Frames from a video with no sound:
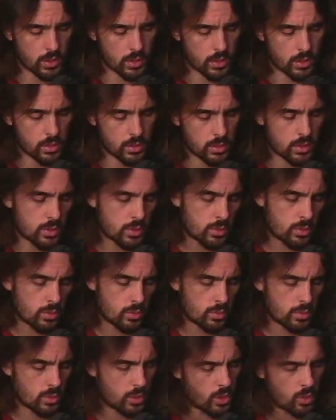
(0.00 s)
You do
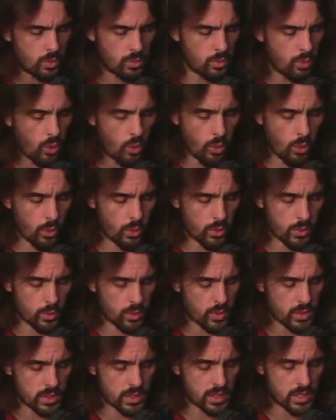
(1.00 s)
no more than what
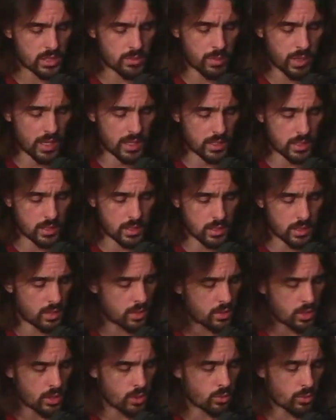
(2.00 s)
is expected, and it
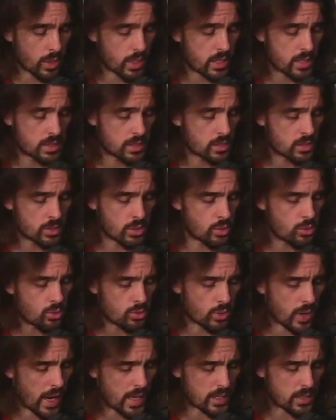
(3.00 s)
raises no
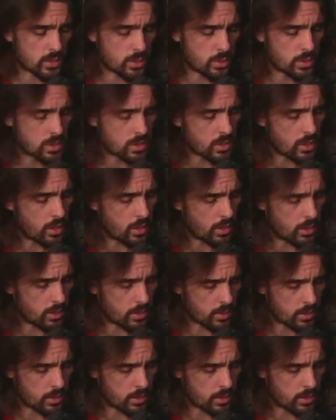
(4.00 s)
gratitude at all.